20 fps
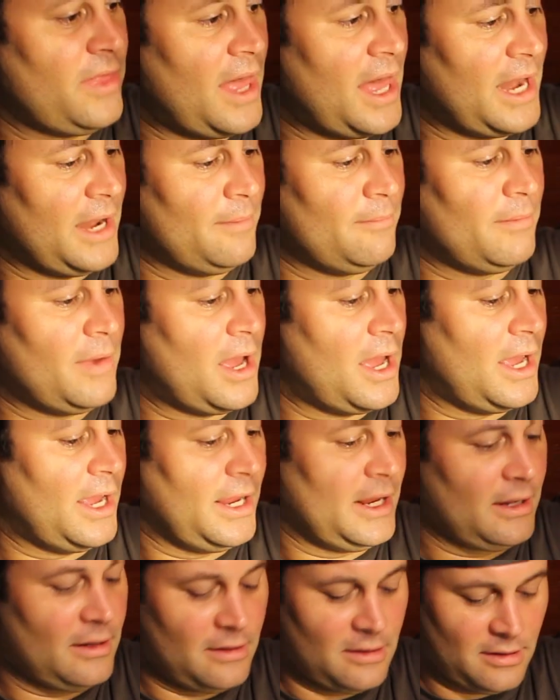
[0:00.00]
that in
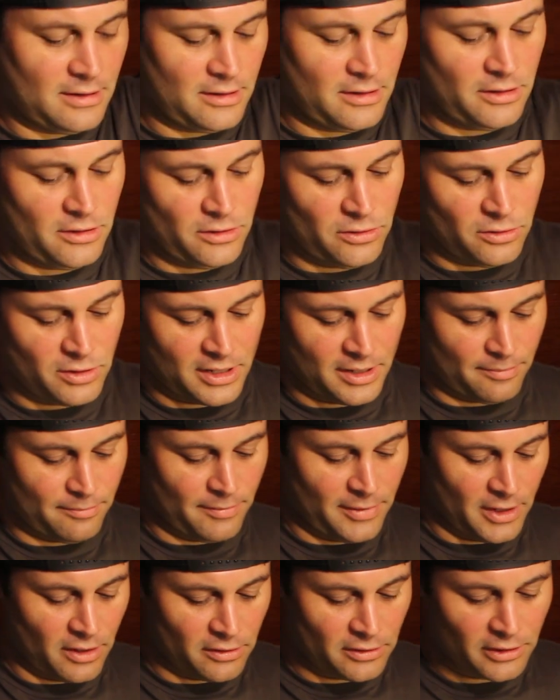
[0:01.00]
mind, you
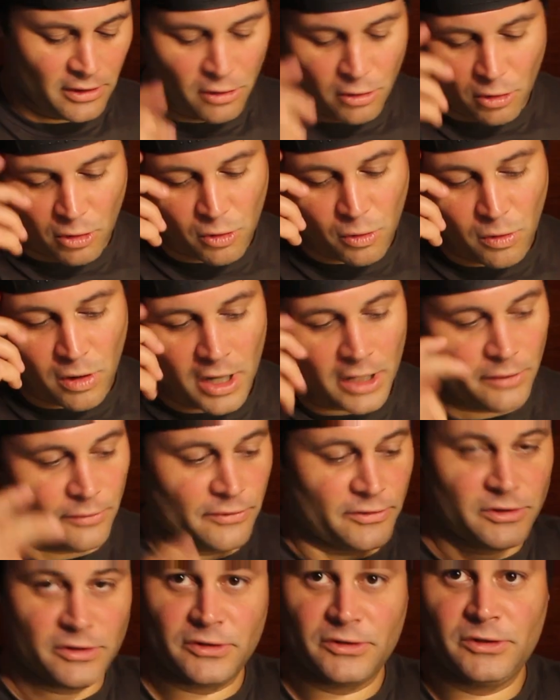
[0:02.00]
can build a whole quad
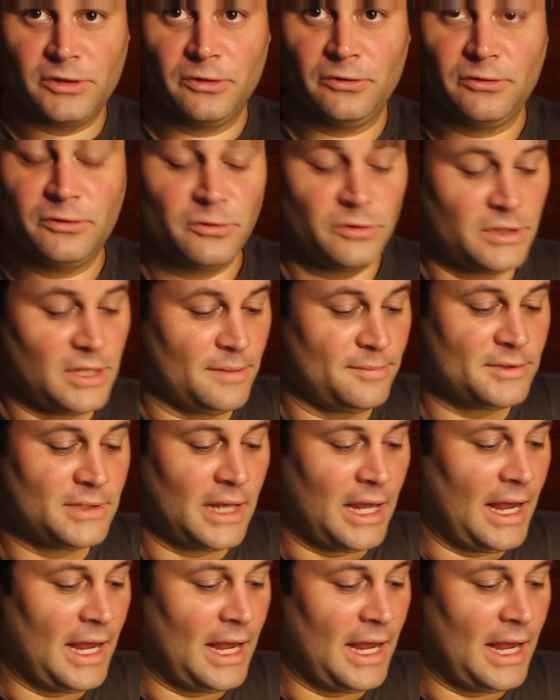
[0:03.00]
with just those two tips.